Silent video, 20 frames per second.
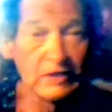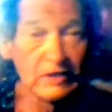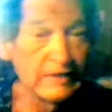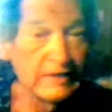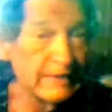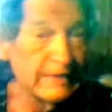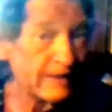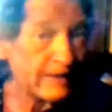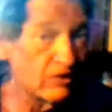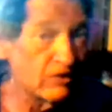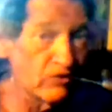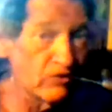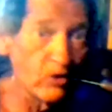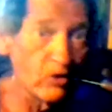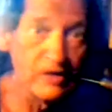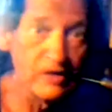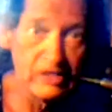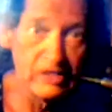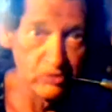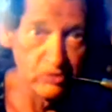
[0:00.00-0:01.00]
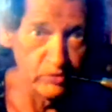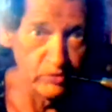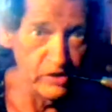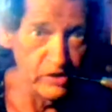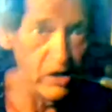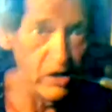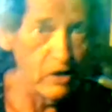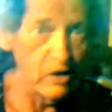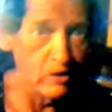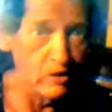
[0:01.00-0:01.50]
And so here we
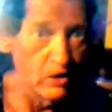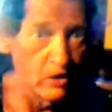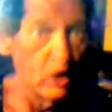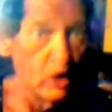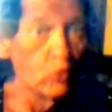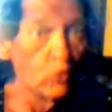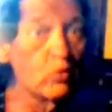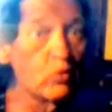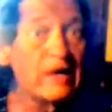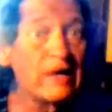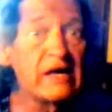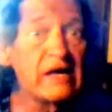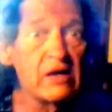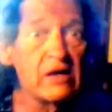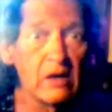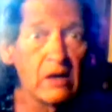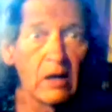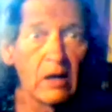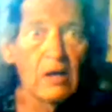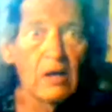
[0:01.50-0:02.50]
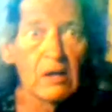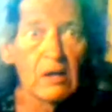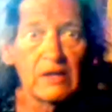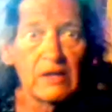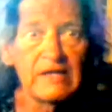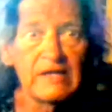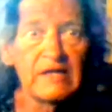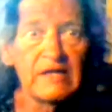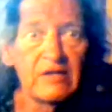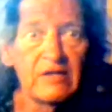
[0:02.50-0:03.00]
are. We are
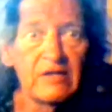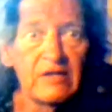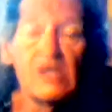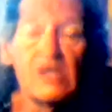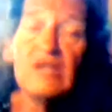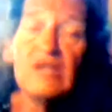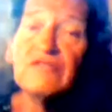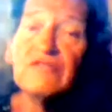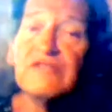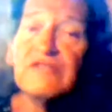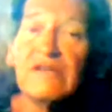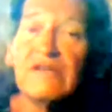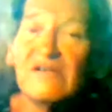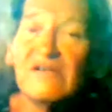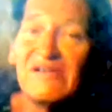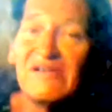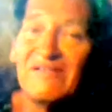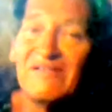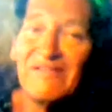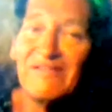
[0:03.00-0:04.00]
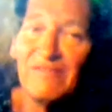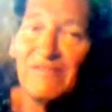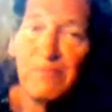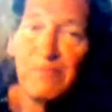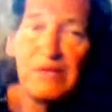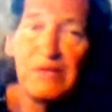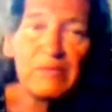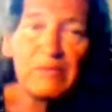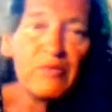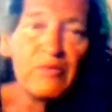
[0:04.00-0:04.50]
it. See,
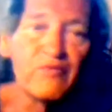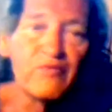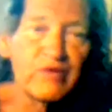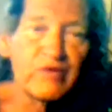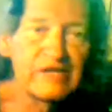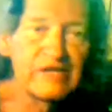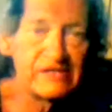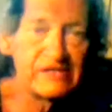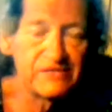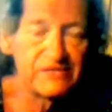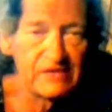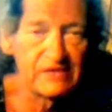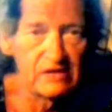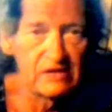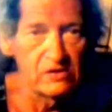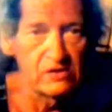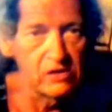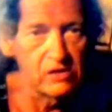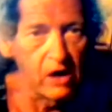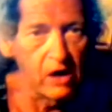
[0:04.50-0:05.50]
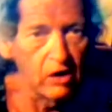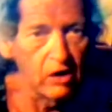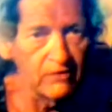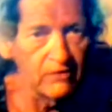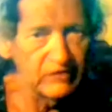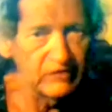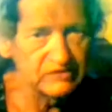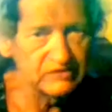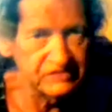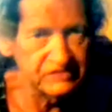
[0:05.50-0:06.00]
people forget that all of
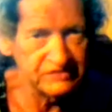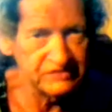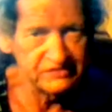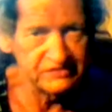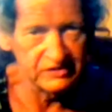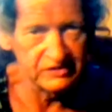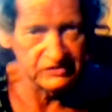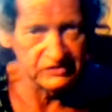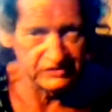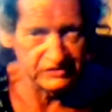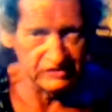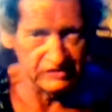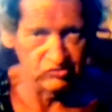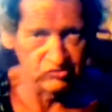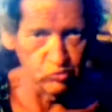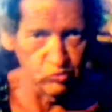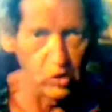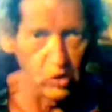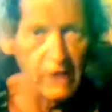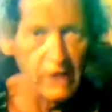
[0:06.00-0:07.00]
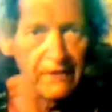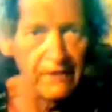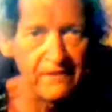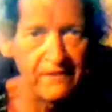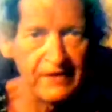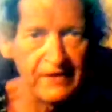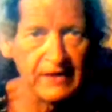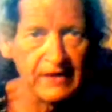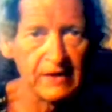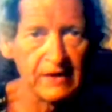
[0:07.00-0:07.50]
existence is one thing.